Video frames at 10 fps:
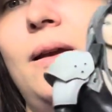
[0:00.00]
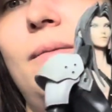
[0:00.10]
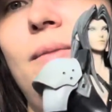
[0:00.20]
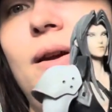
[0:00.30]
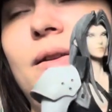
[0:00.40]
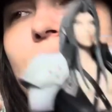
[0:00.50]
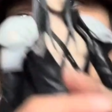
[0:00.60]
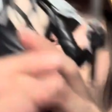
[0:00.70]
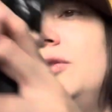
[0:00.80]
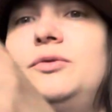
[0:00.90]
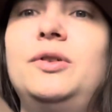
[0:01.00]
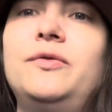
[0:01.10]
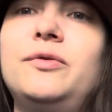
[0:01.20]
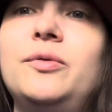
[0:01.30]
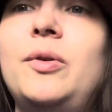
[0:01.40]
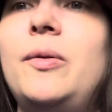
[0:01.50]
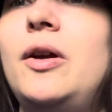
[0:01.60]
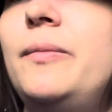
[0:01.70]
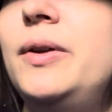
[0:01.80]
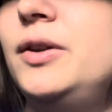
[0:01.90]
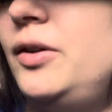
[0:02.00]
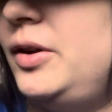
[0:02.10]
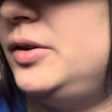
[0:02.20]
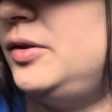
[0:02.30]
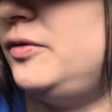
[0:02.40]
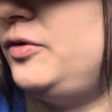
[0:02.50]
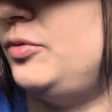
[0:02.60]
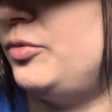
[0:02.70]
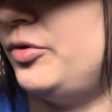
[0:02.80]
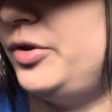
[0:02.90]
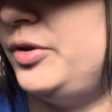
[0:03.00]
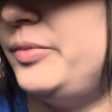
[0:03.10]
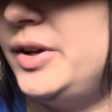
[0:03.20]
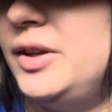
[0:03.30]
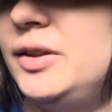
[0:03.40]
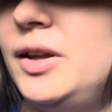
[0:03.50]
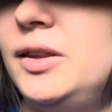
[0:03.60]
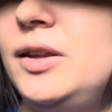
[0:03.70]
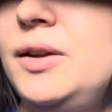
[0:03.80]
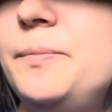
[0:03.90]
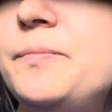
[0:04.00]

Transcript: But so I've been collecting a few more of them again lately,